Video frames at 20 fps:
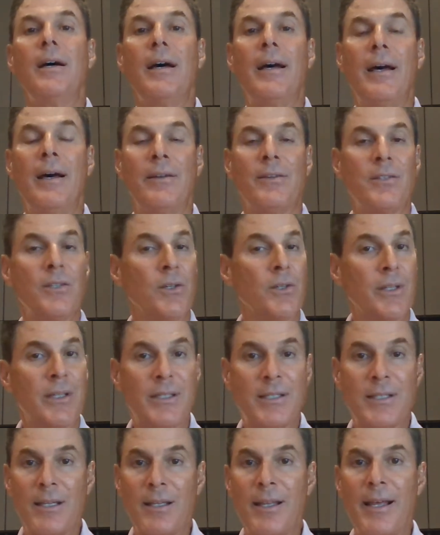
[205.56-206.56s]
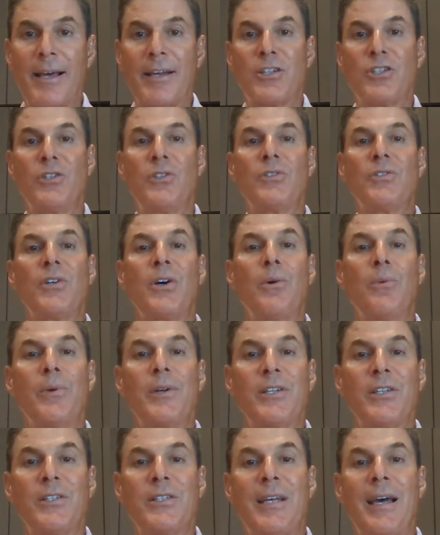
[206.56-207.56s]
until this election. So we
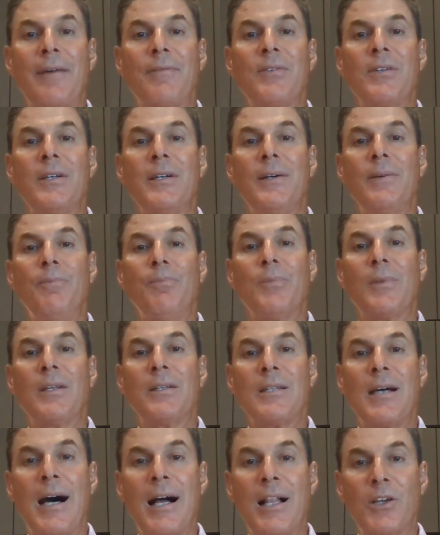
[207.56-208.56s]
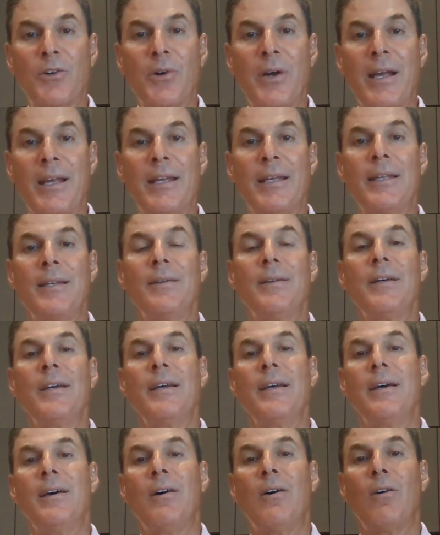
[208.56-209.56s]
just have to tolerate it.
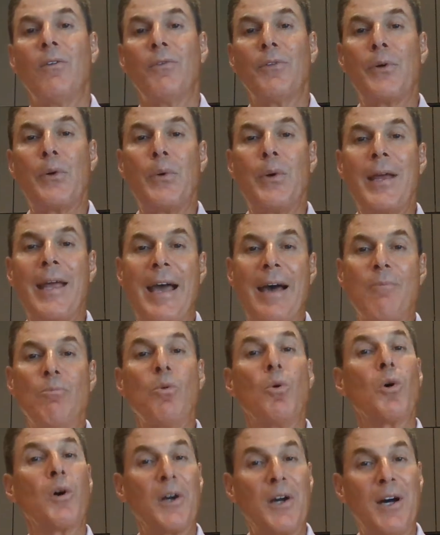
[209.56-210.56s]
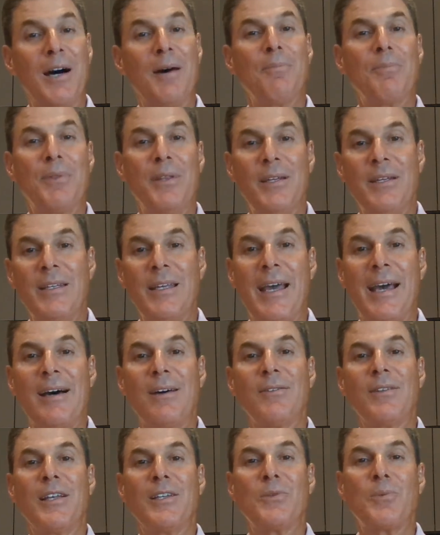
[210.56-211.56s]
Hopefully we have more up than
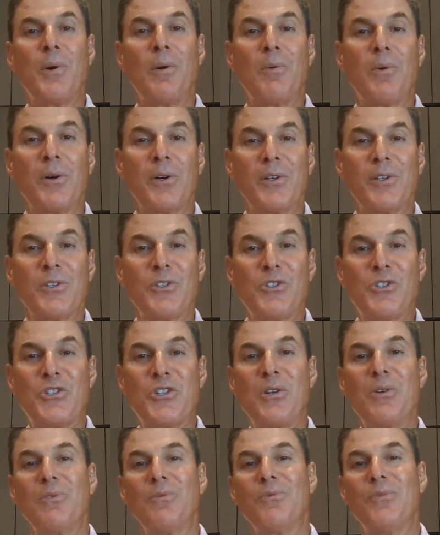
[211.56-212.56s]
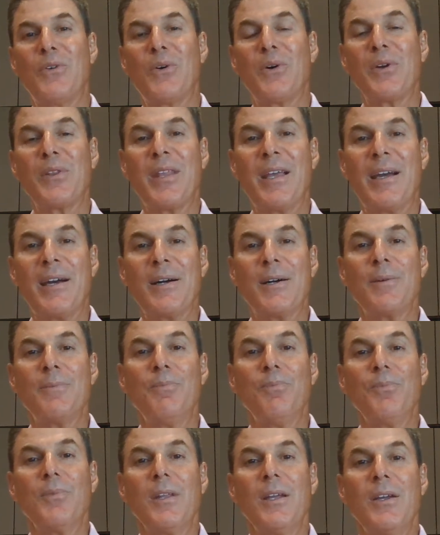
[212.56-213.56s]
down. That's what we're shooting for there.
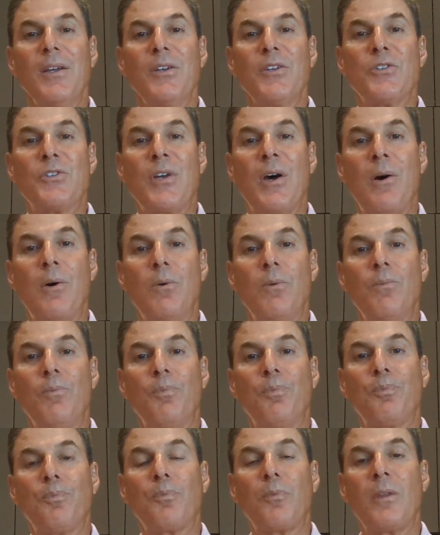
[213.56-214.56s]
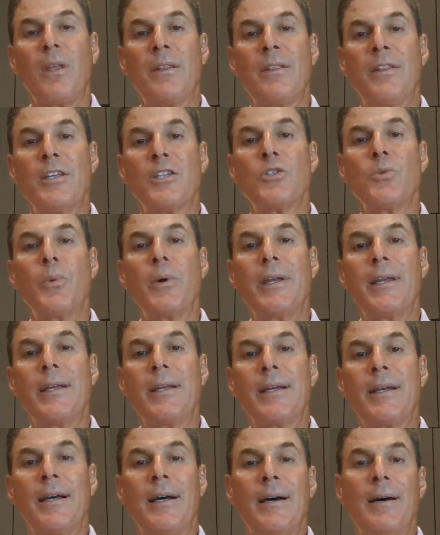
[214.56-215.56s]
So this week
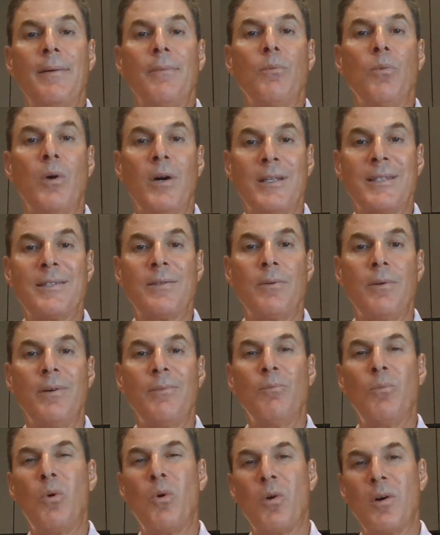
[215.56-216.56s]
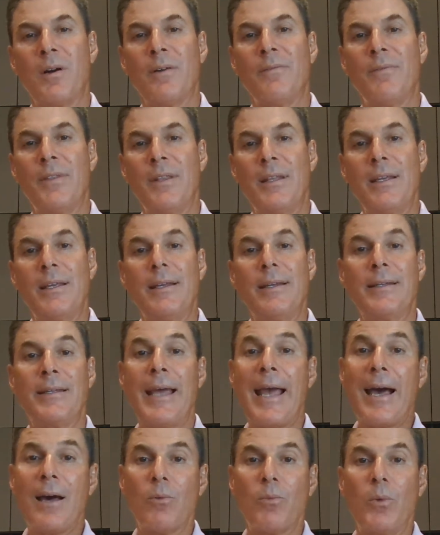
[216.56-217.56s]
was more of the
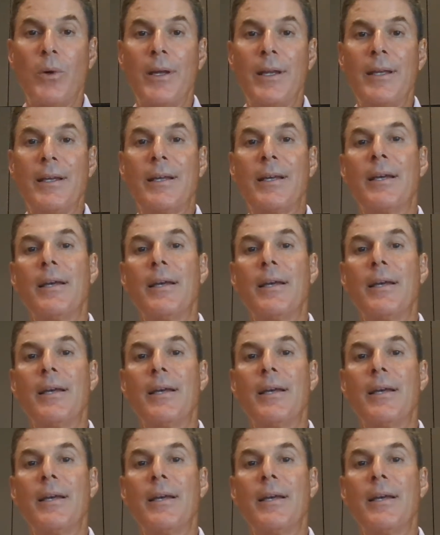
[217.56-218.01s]
down week,